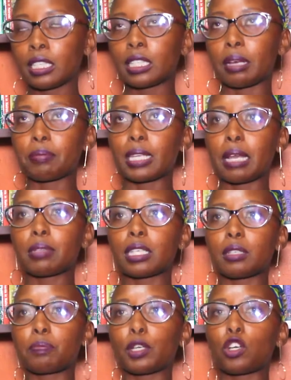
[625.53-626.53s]

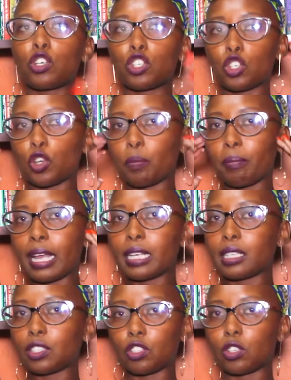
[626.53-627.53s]
Sometimes it's because your
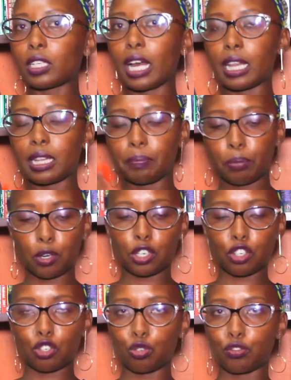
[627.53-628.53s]
mind is not at the
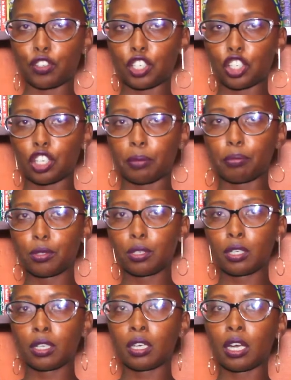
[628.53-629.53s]
point to finish a
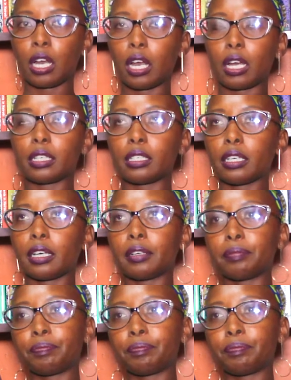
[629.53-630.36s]
book. And